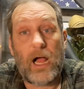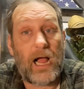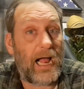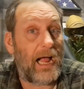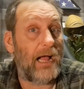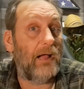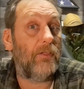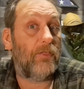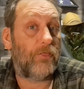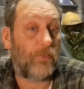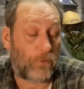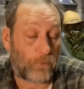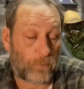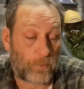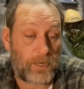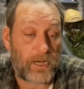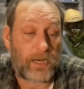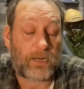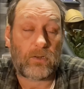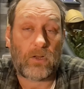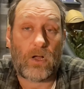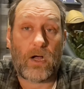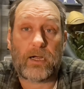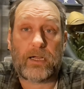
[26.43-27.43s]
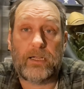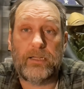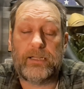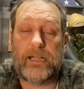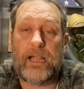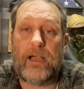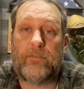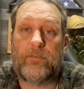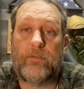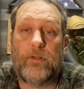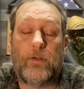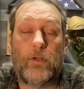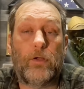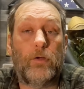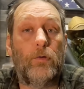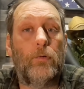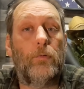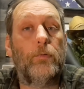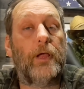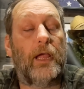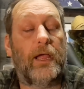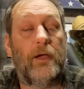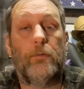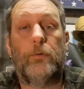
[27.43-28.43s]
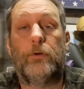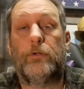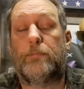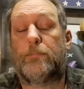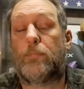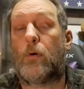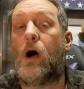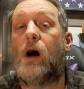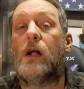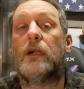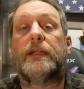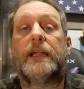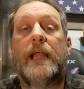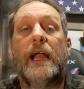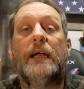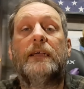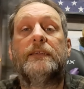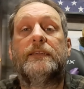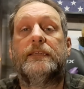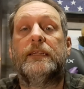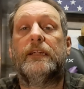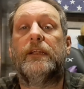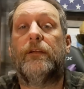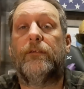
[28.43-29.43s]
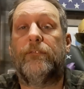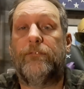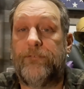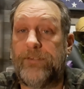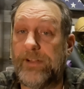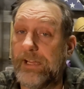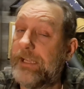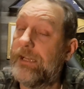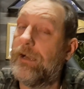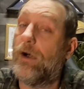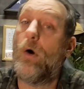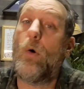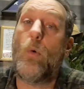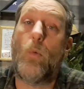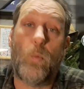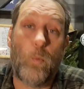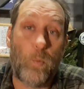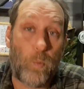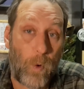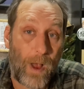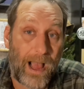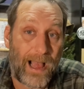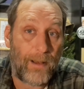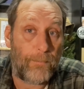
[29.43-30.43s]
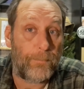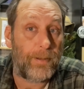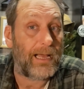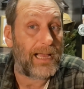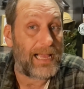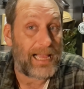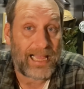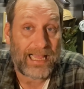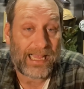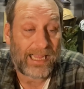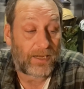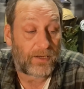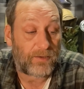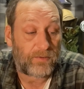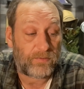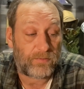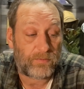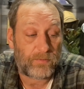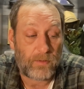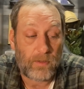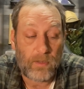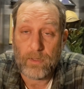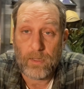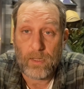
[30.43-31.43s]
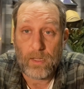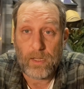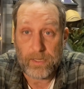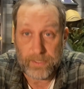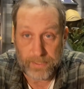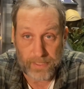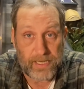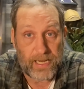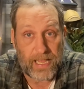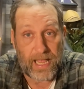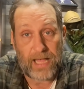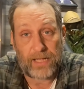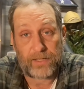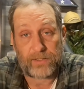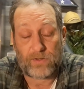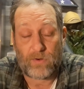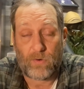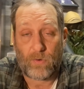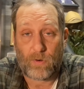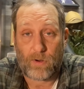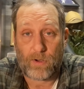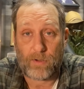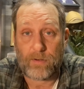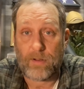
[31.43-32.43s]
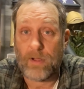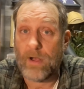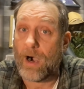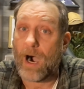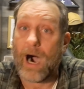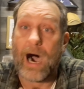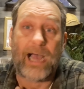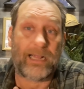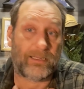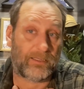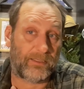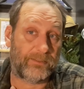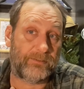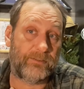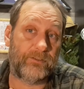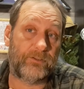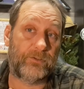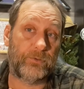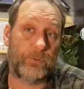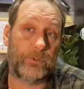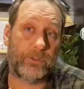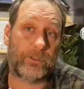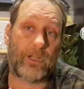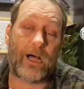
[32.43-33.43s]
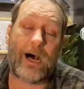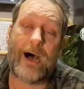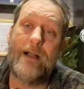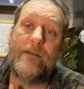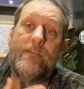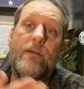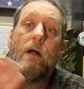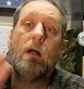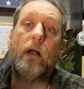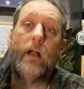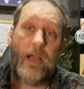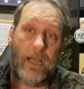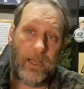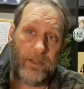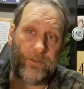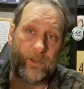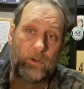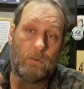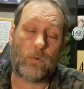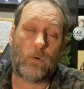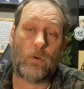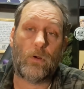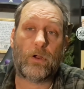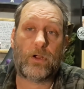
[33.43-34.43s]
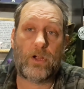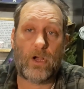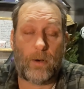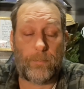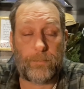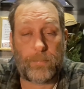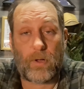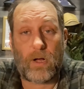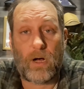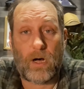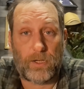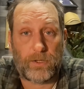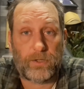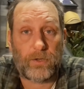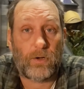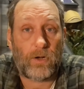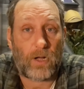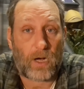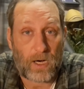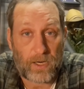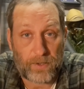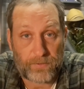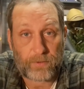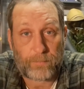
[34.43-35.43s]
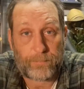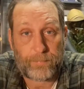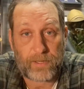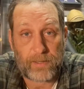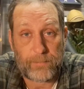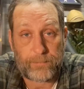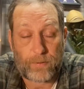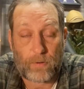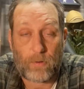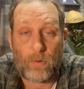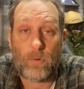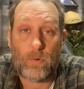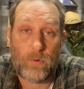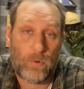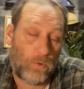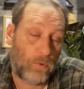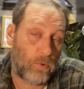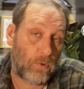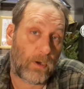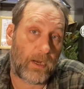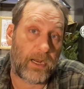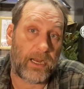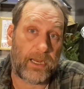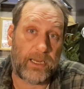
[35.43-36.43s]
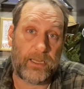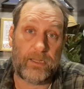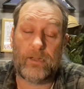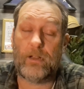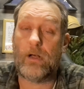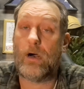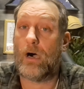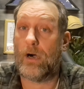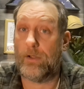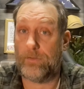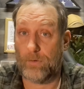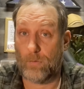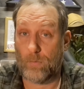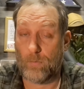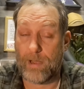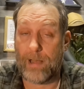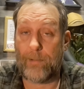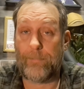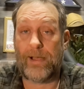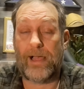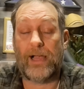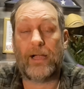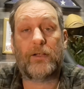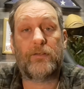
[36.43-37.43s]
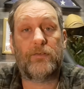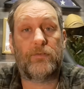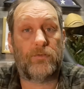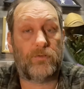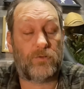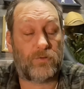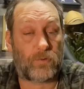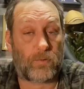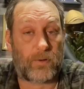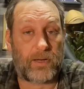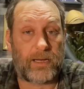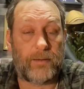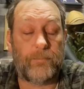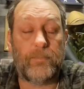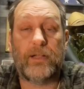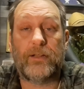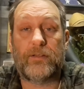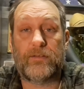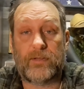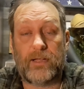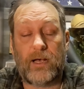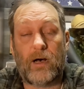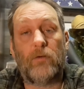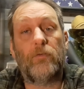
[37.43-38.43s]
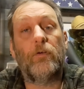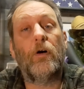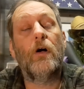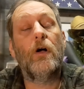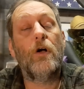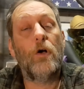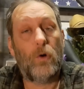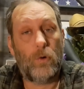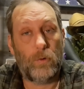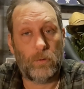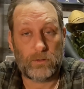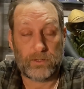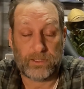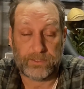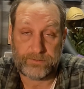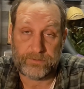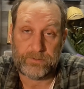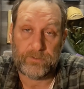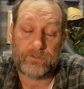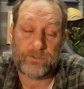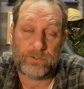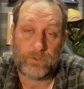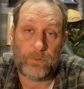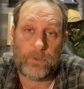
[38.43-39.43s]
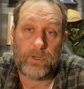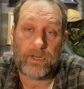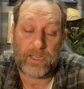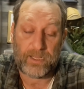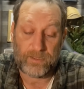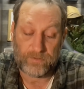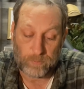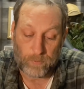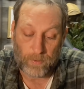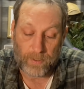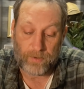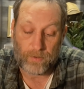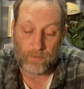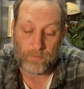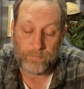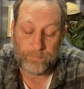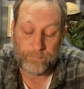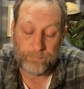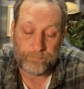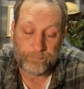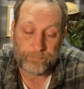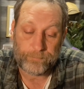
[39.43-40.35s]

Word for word: At three o'clock in the afternoon, it was broadcasted via WebEx. He had court. I listened to it live, and there were a couple hundred other people who were in on the WebEx stream itself who listened to it as well.